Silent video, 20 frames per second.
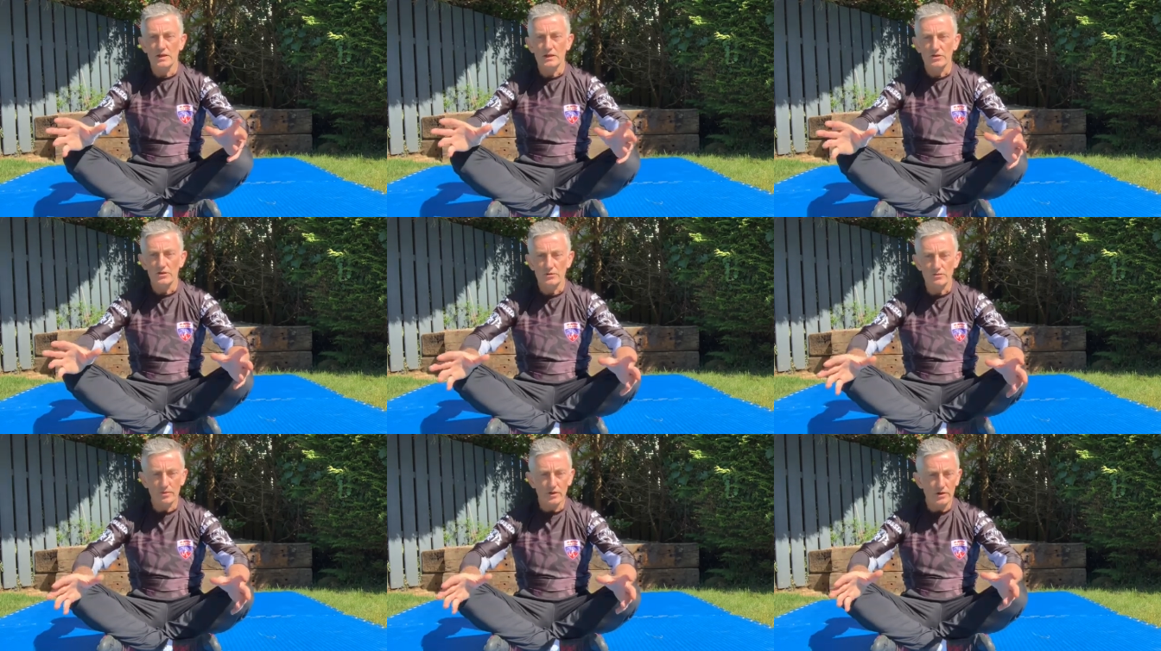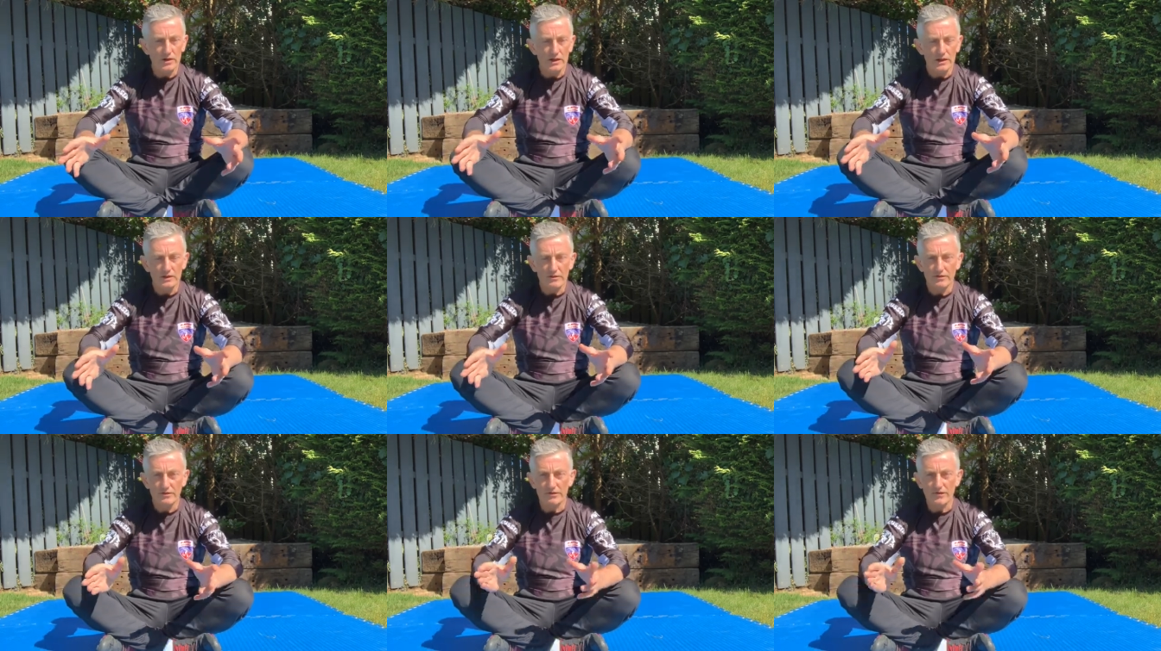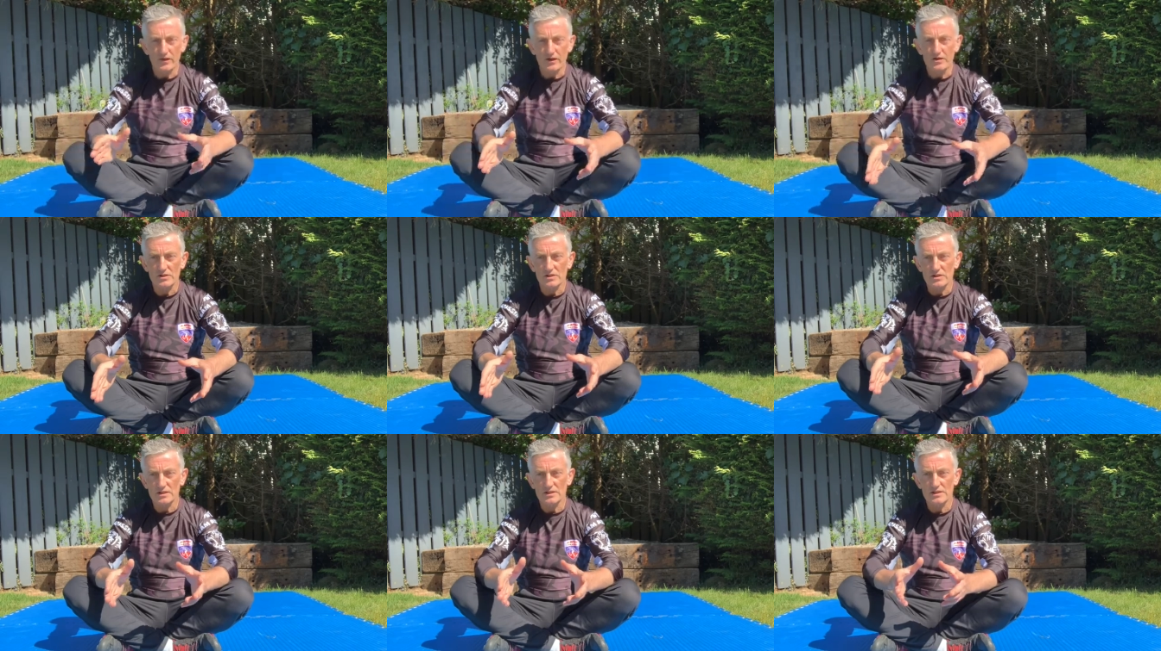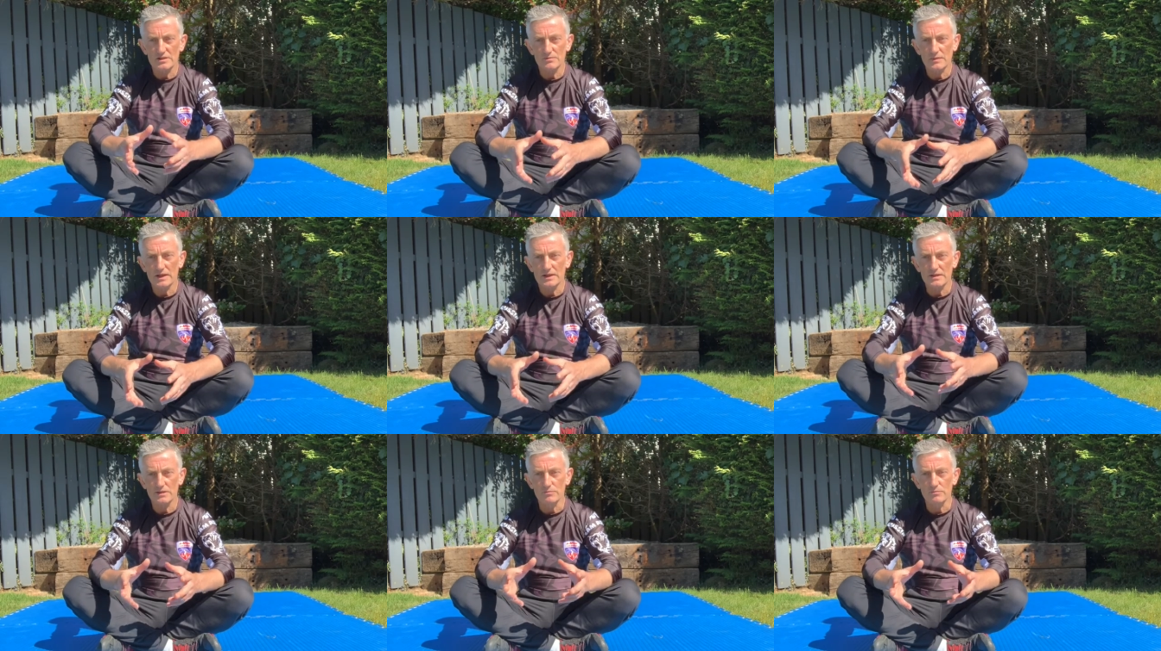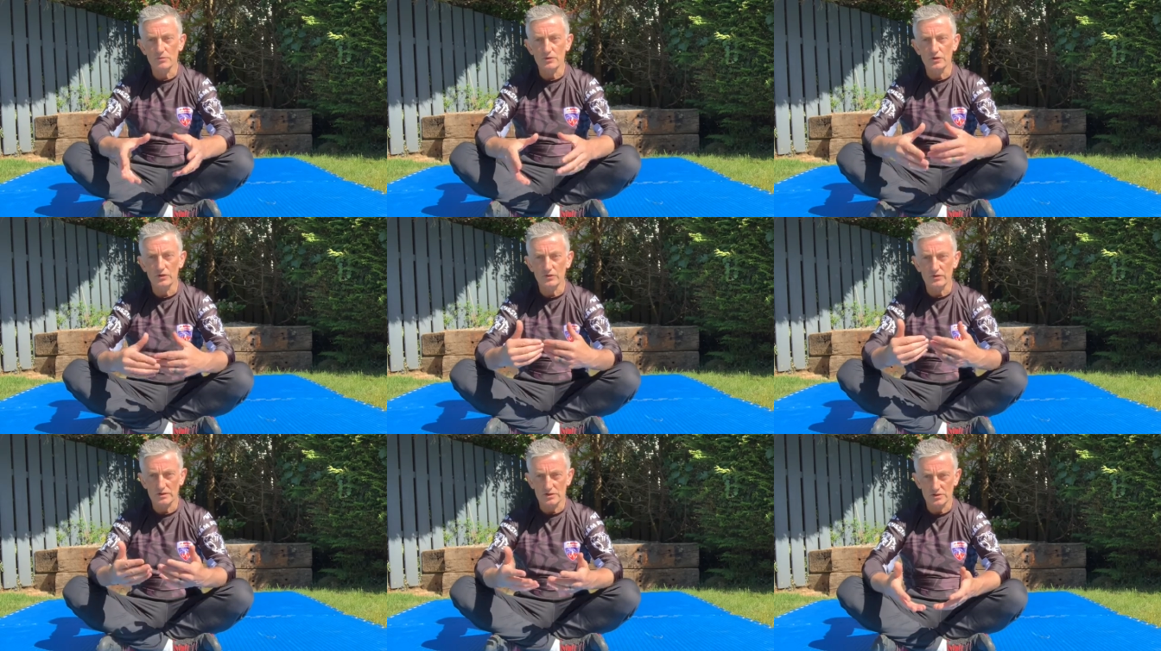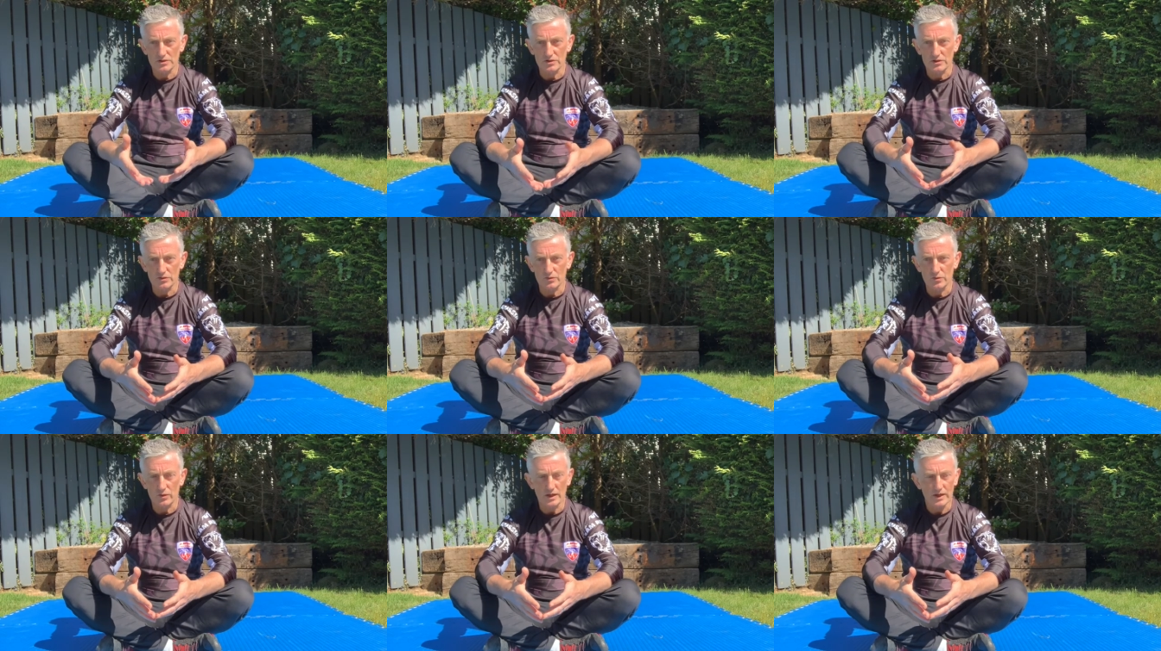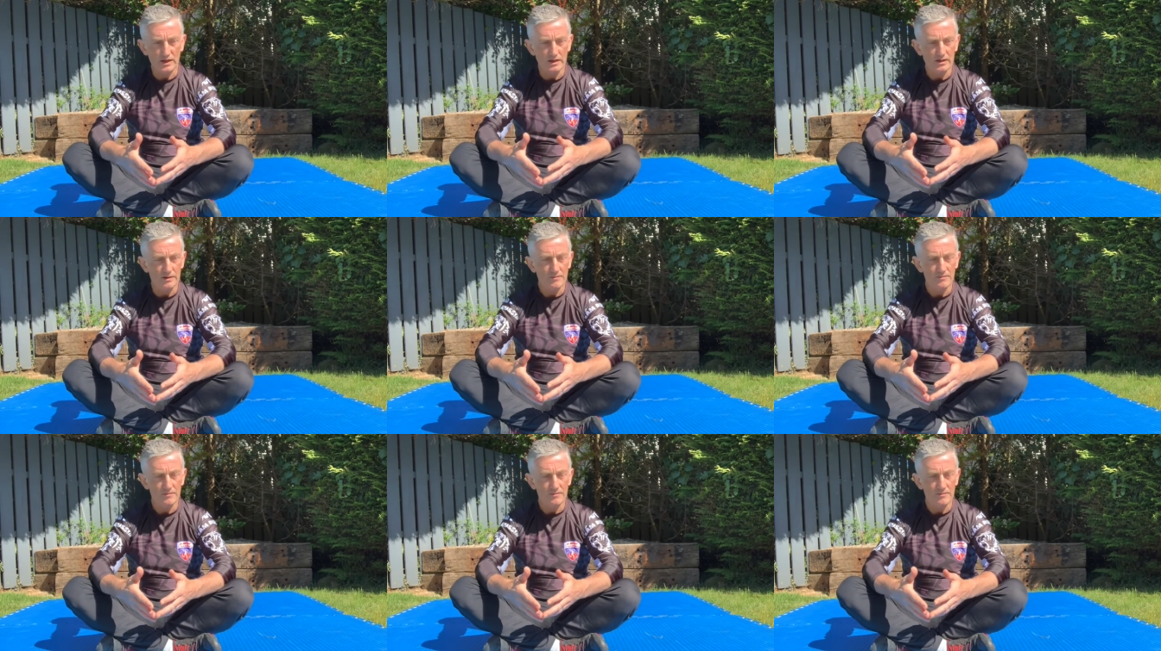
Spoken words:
Your body functionally is meant to move in a certain way.